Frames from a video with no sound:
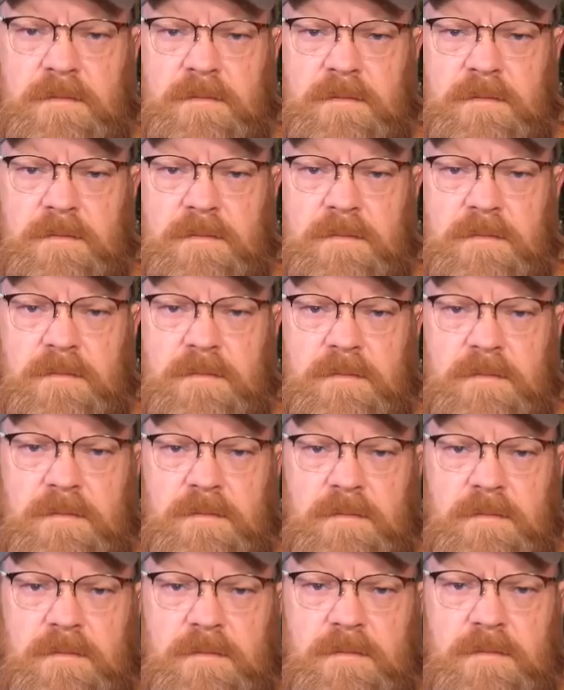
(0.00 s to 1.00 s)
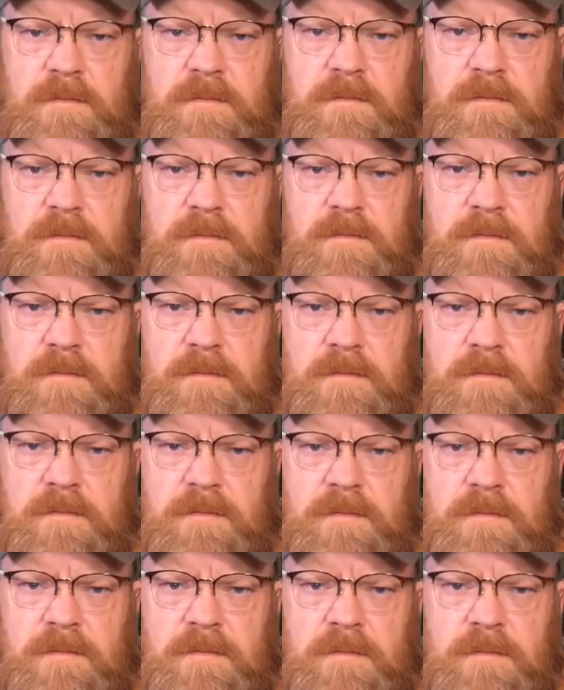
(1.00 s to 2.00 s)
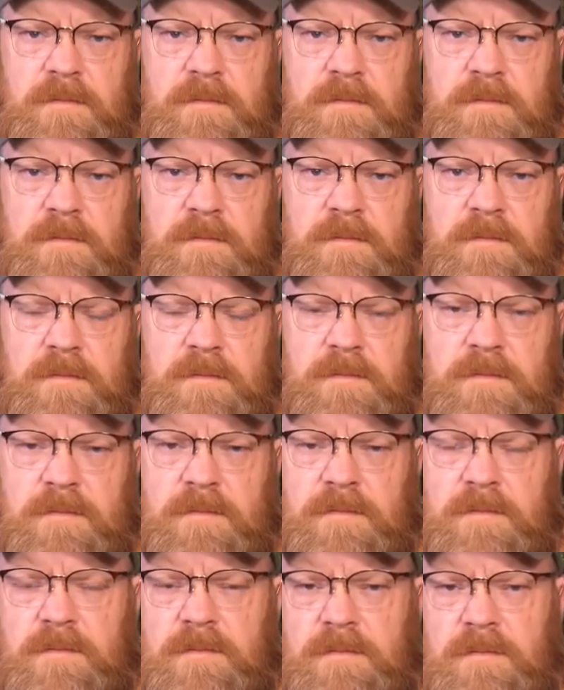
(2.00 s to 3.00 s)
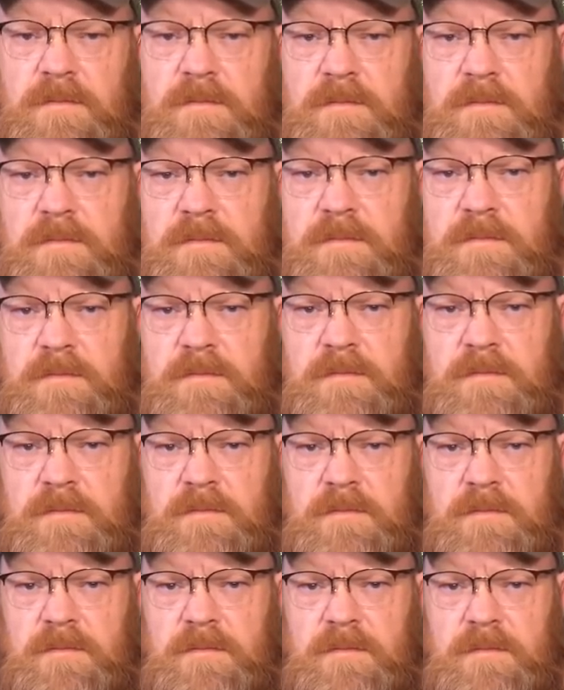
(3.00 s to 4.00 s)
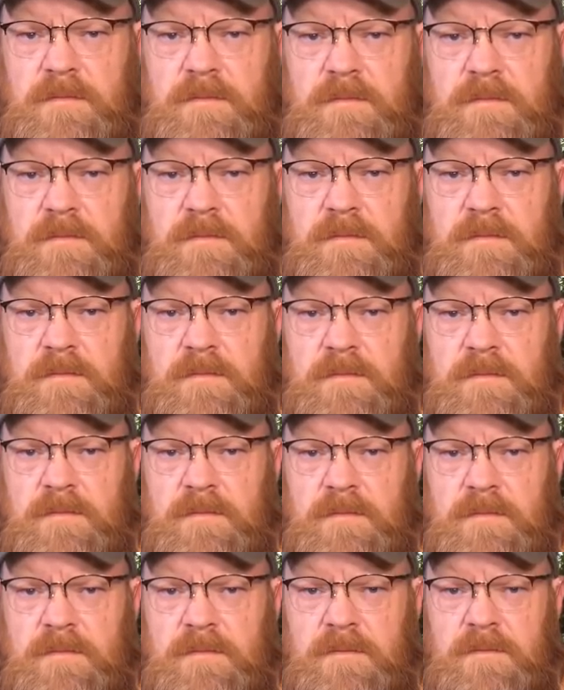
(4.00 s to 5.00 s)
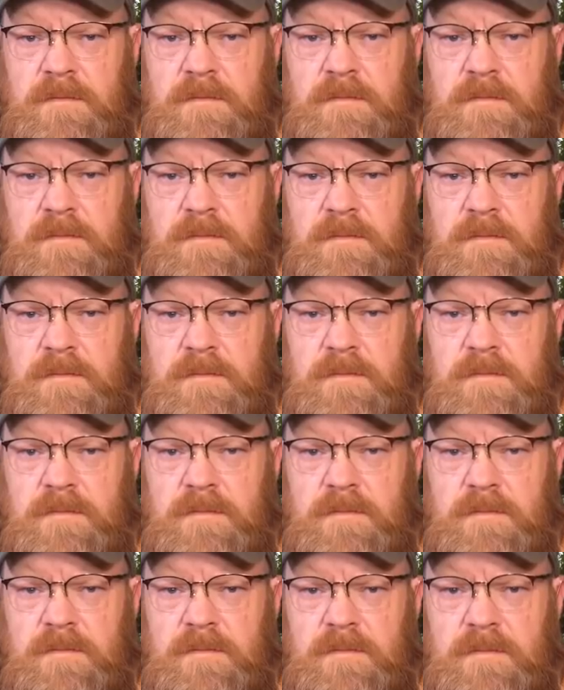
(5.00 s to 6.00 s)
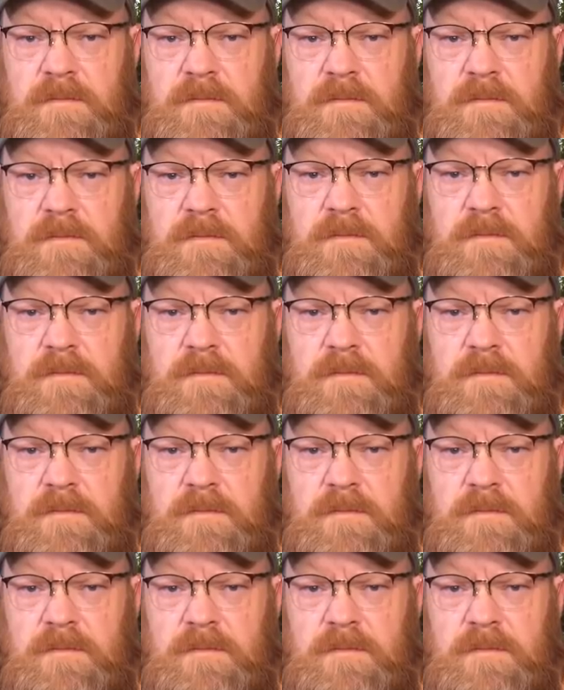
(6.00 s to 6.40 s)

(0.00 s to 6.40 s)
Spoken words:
(not speaking)